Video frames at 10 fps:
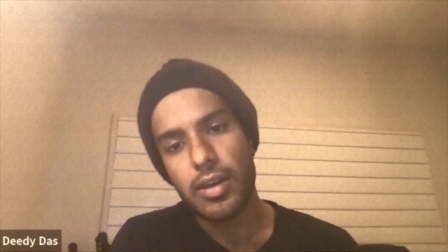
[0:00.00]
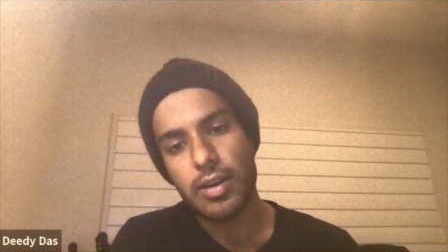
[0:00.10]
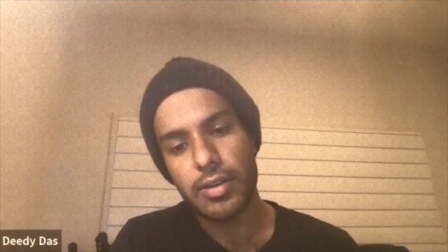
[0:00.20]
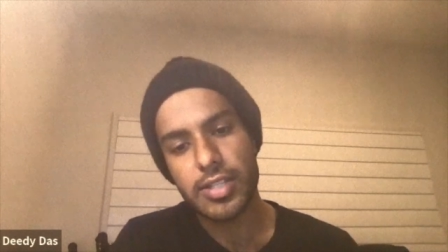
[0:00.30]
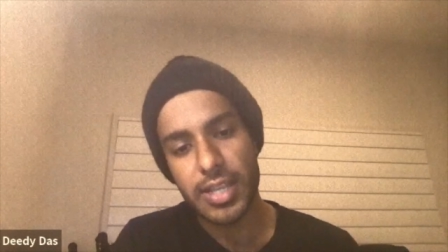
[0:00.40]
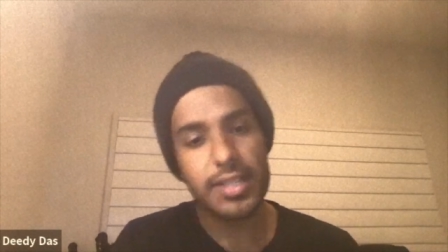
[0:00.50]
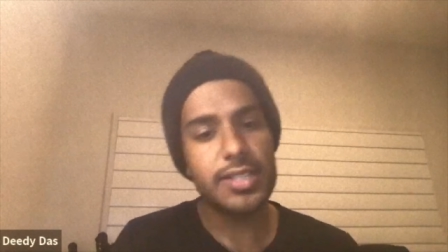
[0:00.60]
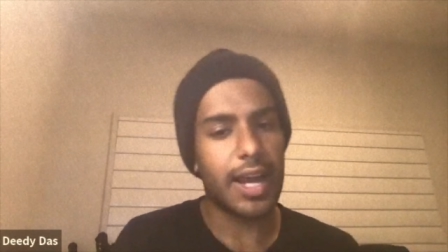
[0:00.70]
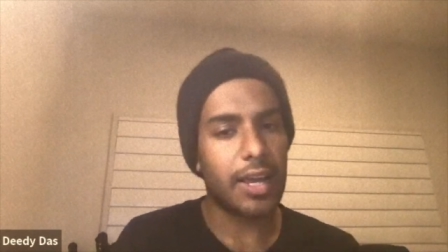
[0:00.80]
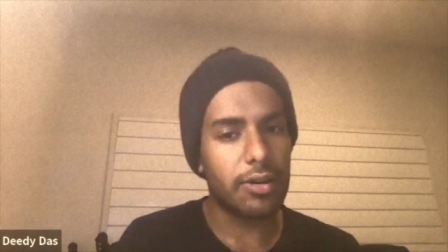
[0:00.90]
skills
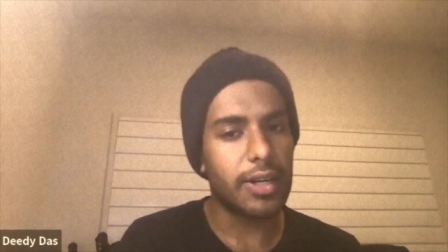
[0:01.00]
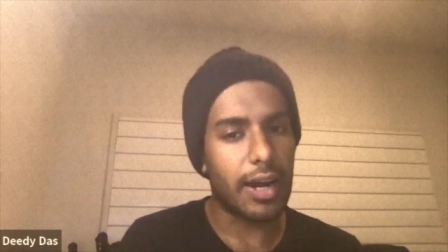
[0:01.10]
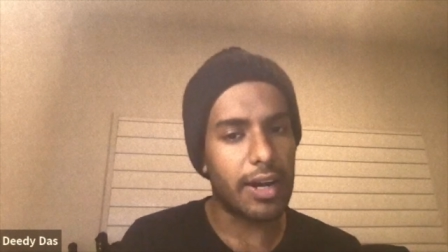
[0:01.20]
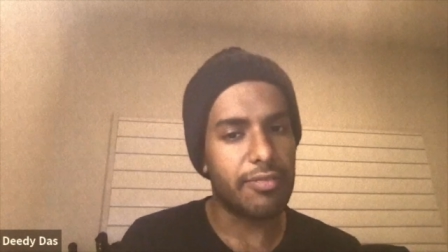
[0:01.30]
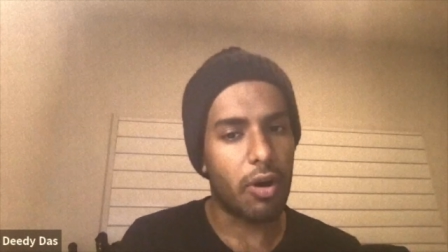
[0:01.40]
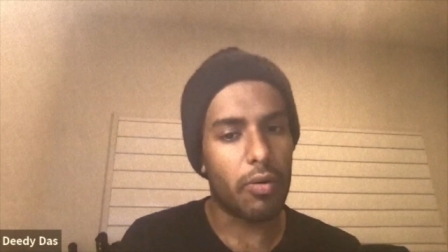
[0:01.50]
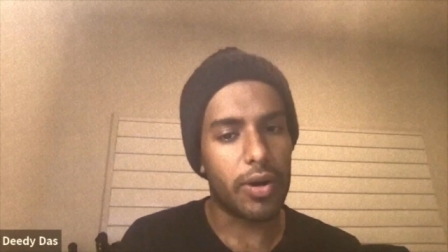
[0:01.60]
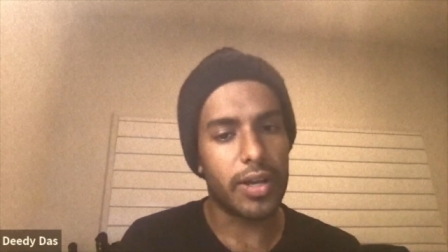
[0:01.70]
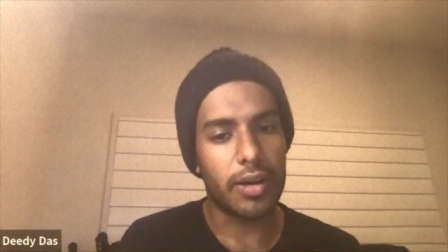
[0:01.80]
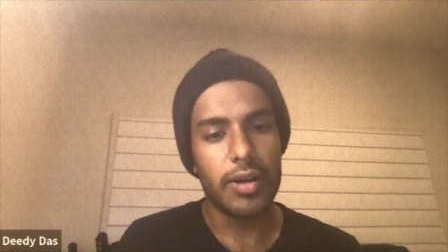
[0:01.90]
that I could carry forward
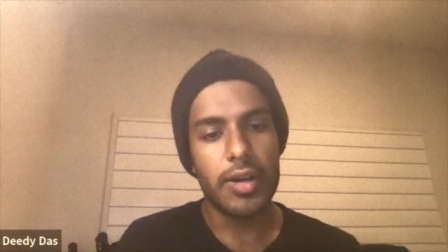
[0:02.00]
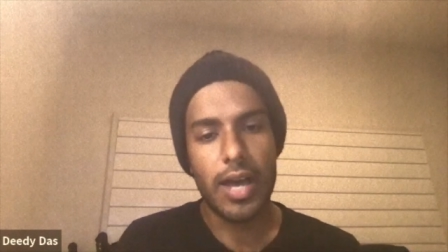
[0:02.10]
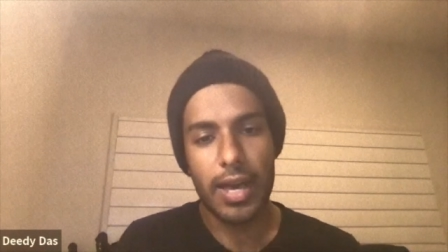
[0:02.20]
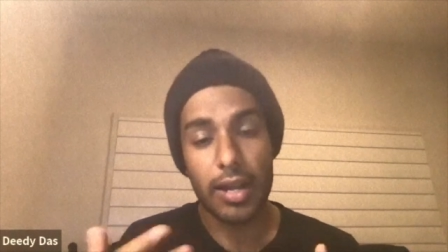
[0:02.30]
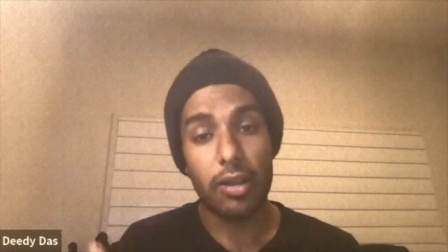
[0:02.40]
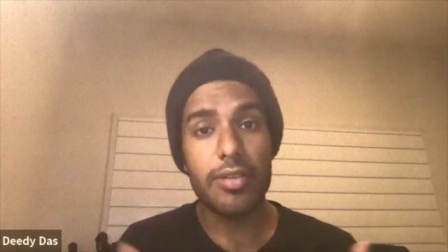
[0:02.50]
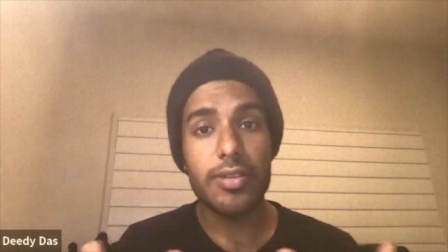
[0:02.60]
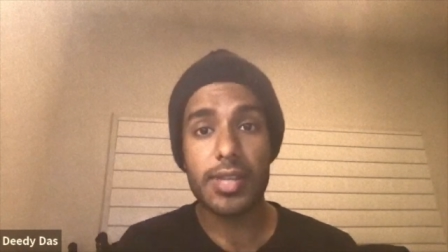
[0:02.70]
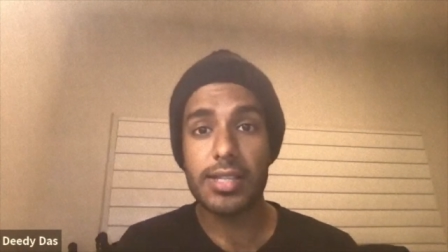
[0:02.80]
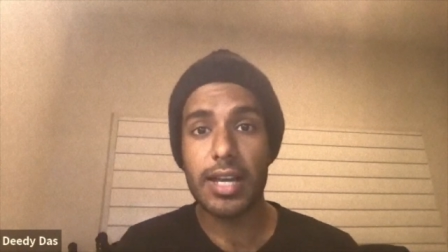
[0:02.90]
here. And a lot of
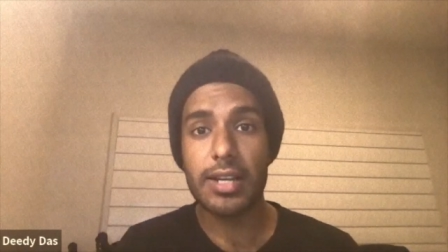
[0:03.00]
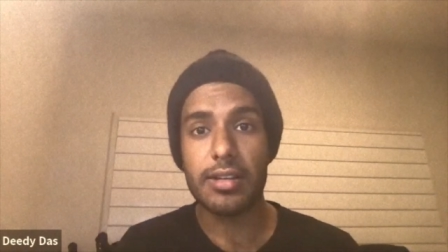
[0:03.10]
the things I had to